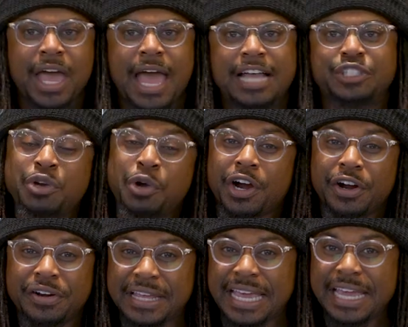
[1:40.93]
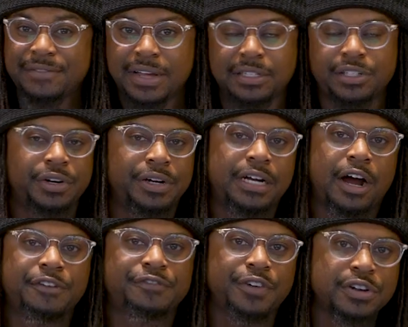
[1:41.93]
As you heard, even during
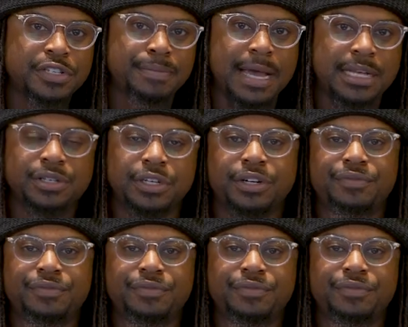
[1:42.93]
our first message